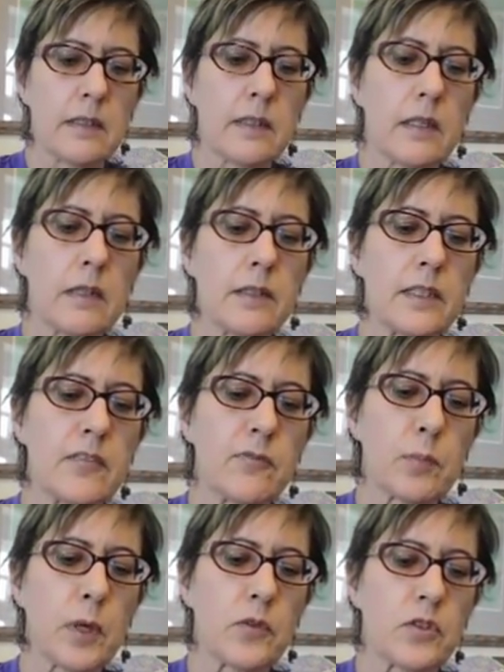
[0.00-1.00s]
little leaf
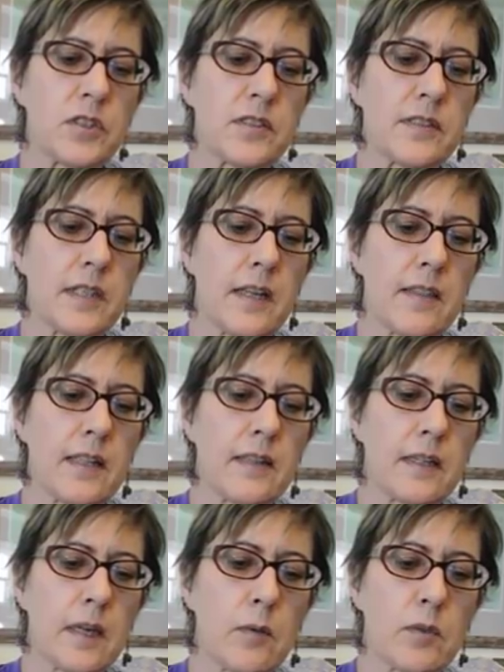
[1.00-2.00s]
brooches that I think
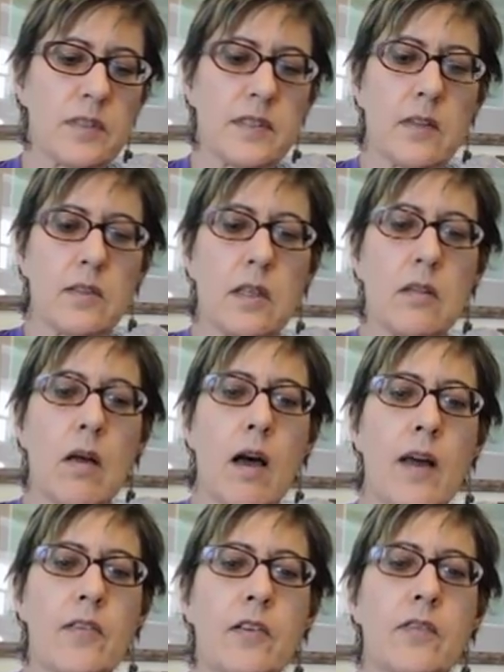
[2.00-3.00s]
that I will sell in a
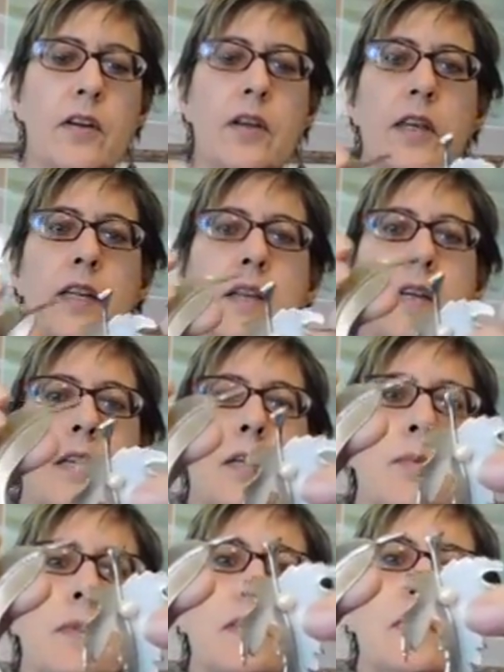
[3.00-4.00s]
lot. They're very
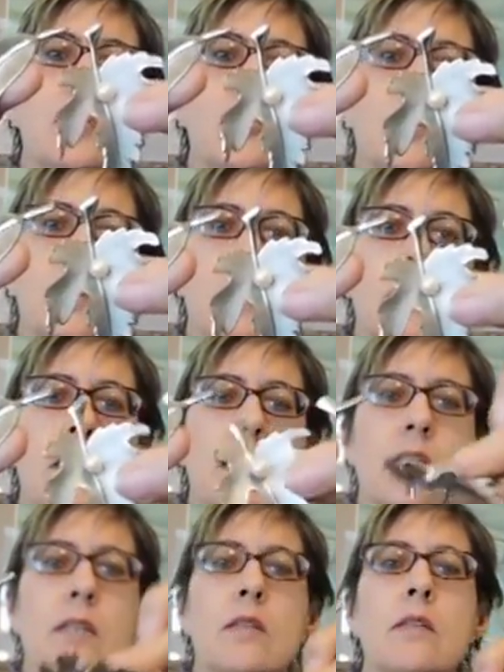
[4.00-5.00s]
mid-century
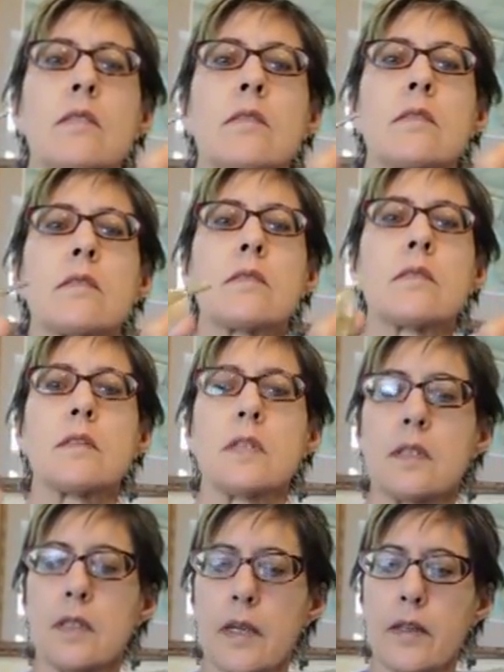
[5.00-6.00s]
looking,
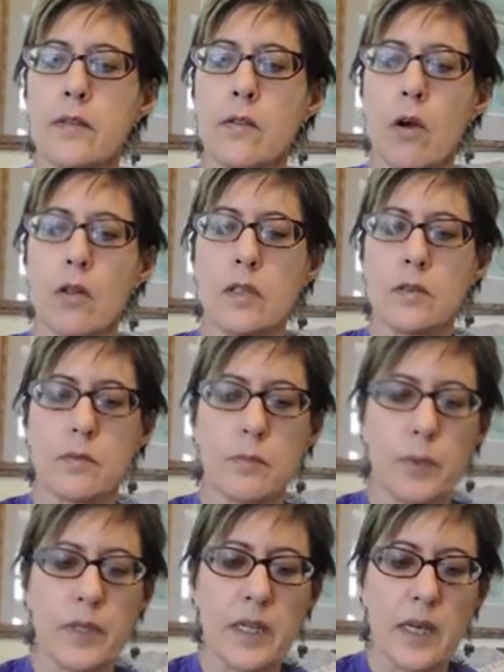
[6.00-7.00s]
and they're all in
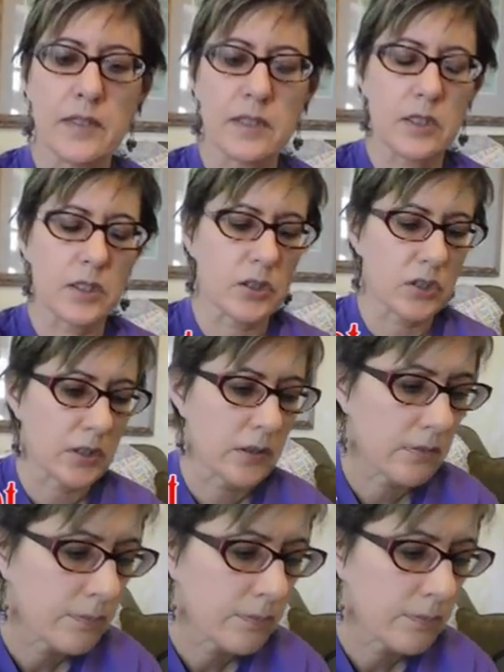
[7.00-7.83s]
pretty nice condition.